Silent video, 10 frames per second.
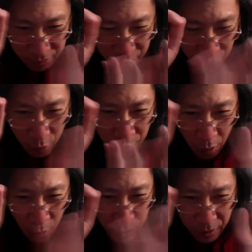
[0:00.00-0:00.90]
would
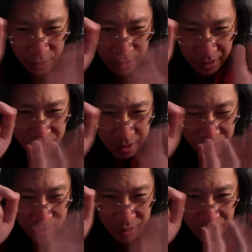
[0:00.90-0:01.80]
only
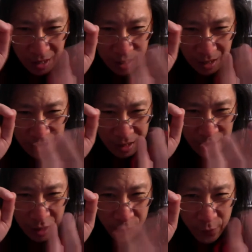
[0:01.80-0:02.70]
exist
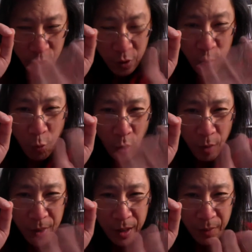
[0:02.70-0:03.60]
if you could
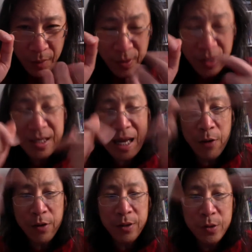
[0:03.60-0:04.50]
warm it up, because out
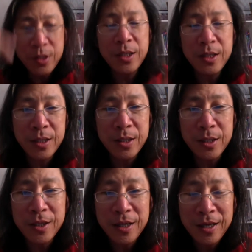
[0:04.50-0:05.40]
at those
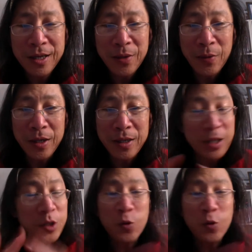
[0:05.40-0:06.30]
distances, right,
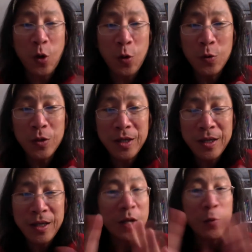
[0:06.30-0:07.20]
it's too cold.
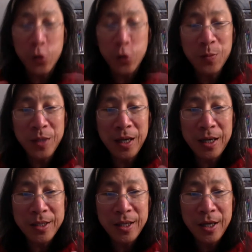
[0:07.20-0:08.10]
It should be
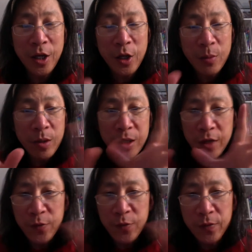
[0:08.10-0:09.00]
ice. But
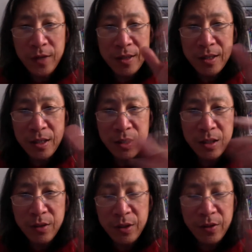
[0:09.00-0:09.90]
if you've got the
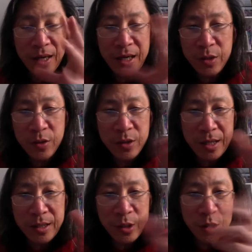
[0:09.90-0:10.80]
interior
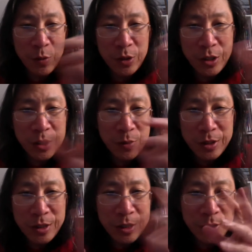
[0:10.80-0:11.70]
exercising, squishy,
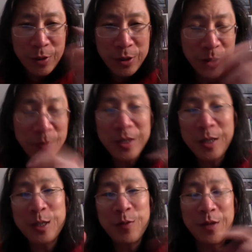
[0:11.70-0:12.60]
squishy, squishy
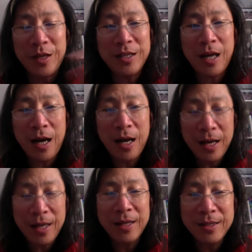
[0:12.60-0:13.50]
because of the
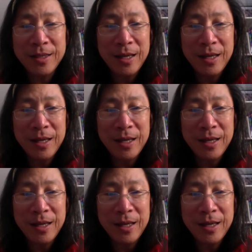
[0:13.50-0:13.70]
tides,